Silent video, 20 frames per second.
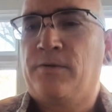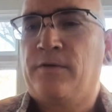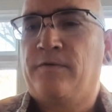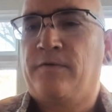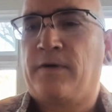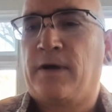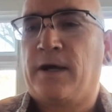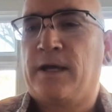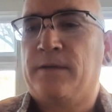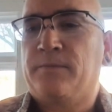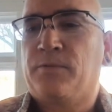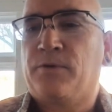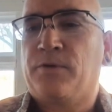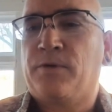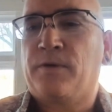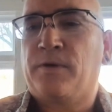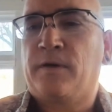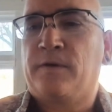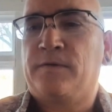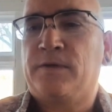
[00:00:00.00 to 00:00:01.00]
do we find
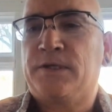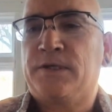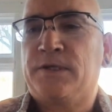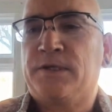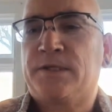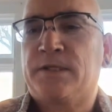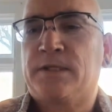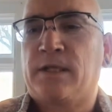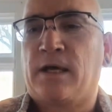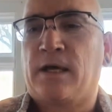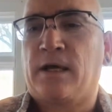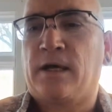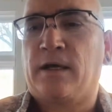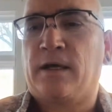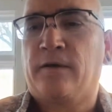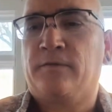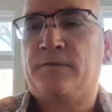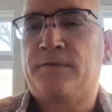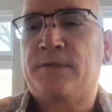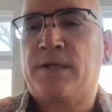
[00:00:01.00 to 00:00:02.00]
previous
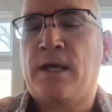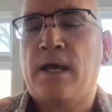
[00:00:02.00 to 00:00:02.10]
lives?